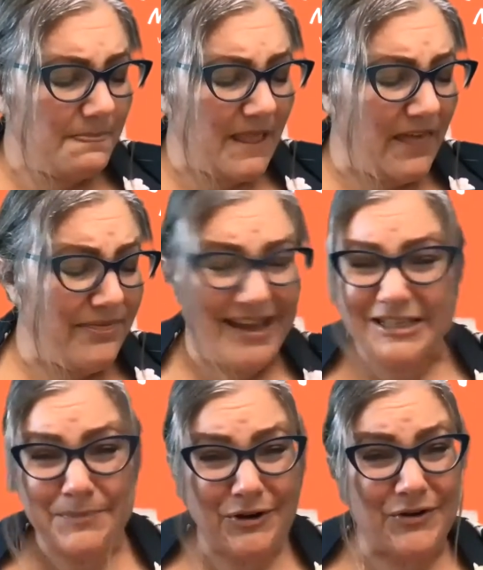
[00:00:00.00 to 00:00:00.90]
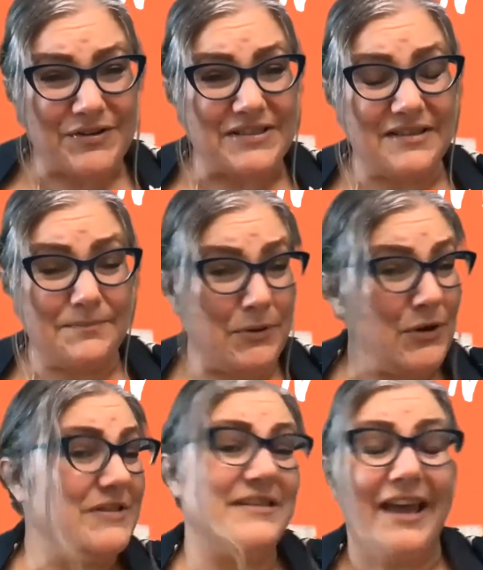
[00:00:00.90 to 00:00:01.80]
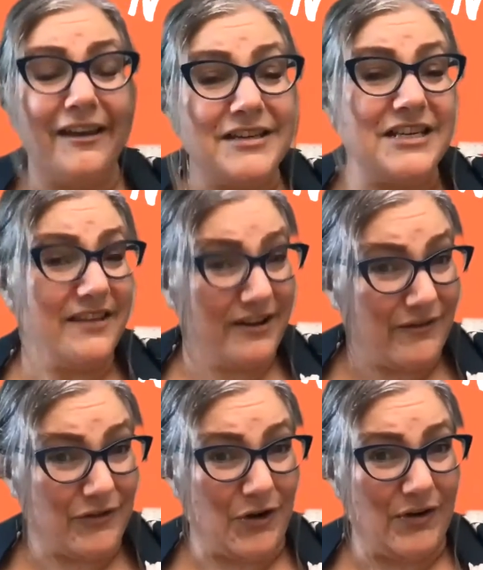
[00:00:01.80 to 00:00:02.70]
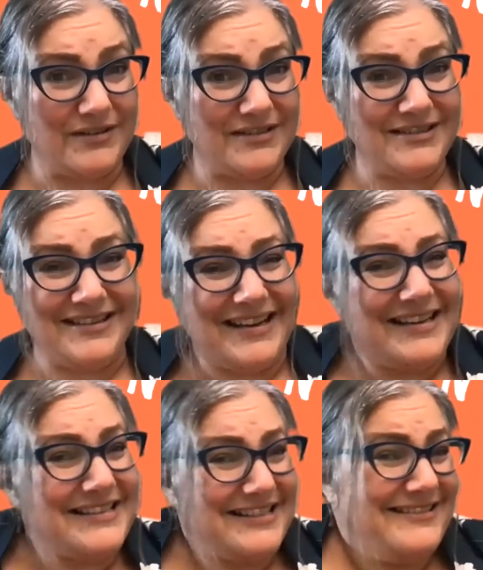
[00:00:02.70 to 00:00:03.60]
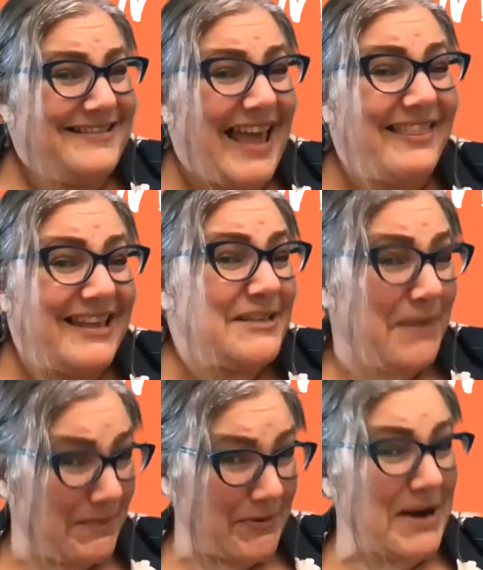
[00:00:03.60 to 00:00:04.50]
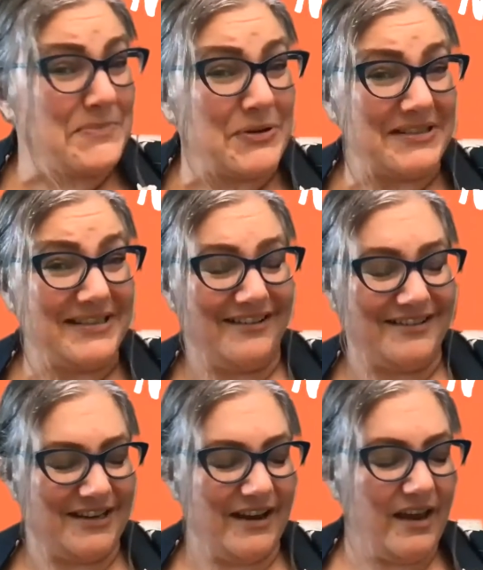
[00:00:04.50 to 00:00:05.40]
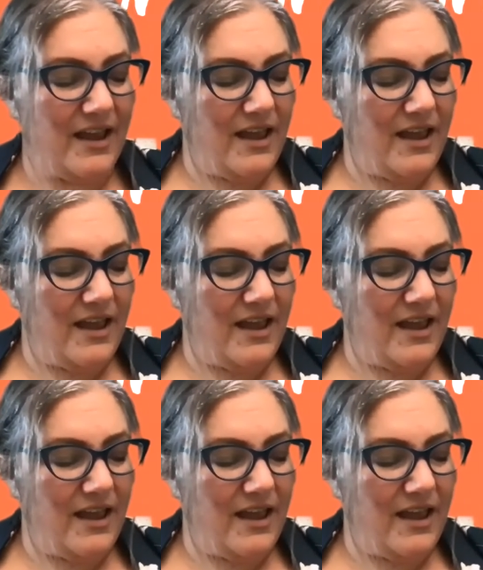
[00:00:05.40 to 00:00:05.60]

that's because the personality that I've got is that's my brand personality.